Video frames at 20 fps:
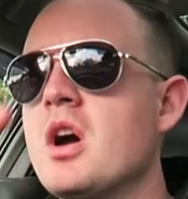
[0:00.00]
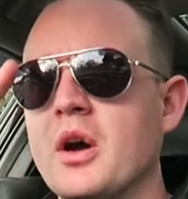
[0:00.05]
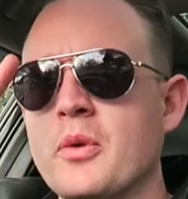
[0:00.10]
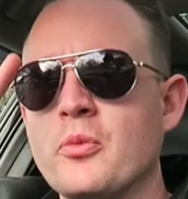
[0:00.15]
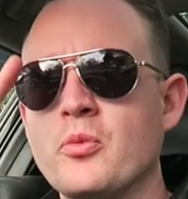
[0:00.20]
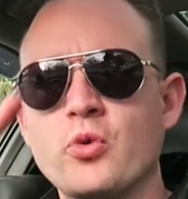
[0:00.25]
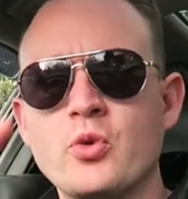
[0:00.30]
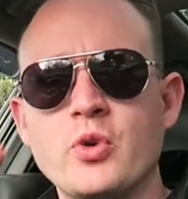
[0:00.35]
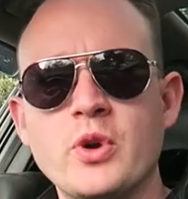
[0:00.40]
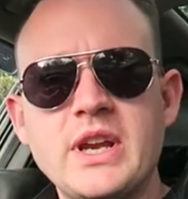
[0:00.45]

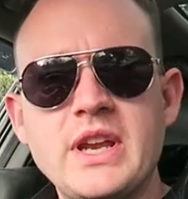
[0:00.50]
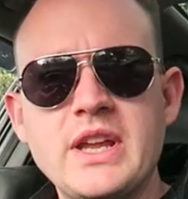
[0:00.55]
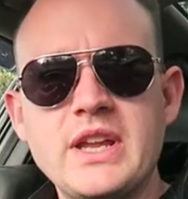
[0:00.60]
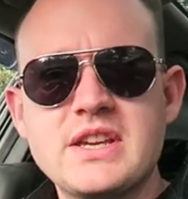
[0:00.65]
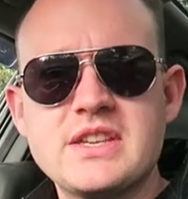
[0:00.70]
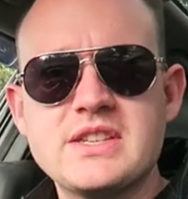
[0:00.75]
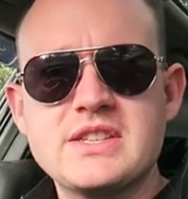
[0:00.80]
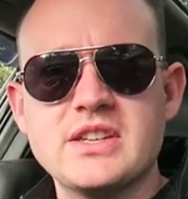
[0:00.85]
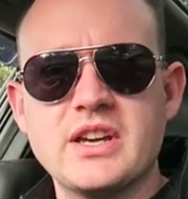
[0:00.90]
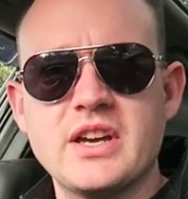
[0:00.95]
I'm really
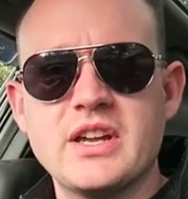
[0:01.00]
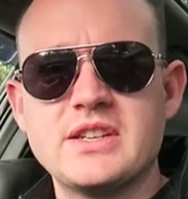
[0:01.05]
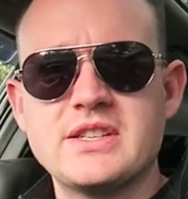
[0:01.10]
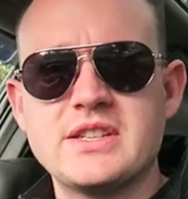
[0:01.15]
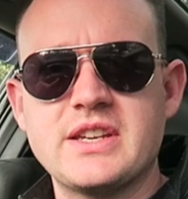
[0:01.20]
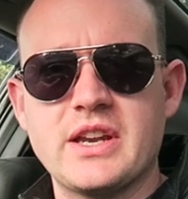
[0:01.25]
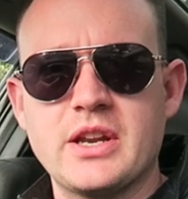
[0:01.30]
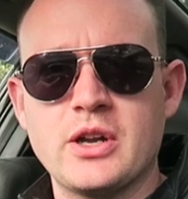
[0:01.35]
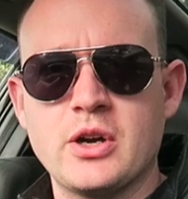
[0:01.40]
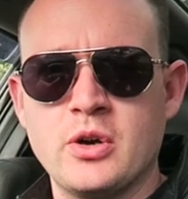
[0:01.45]
excited
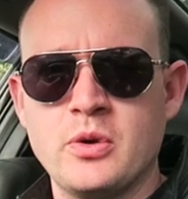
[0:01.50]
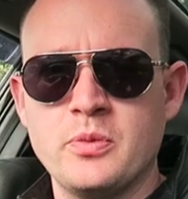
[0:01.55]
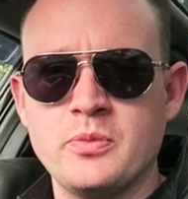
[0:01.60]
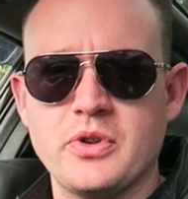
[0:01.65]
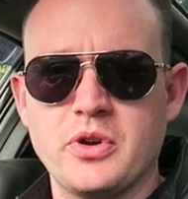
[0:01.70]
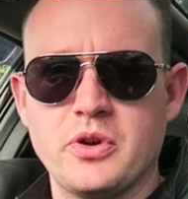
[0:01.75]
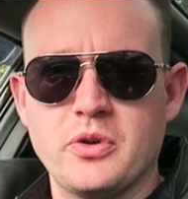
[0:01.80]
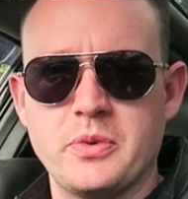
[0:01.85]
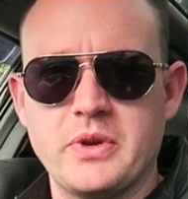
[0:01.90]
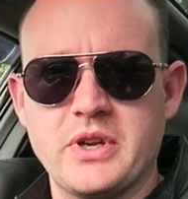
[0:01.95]
to get home though,